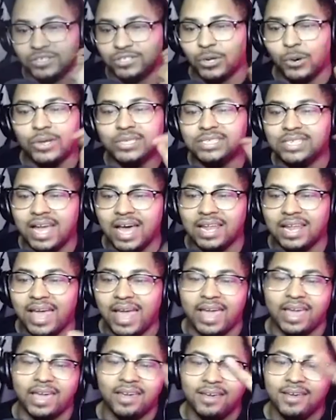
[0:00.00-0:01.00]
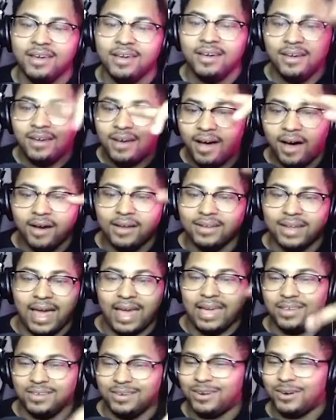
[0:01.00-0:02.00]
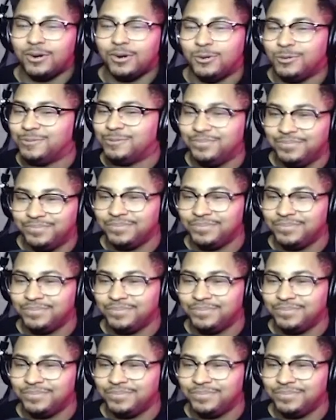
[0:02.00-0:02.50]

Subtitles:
so it's not like, you know,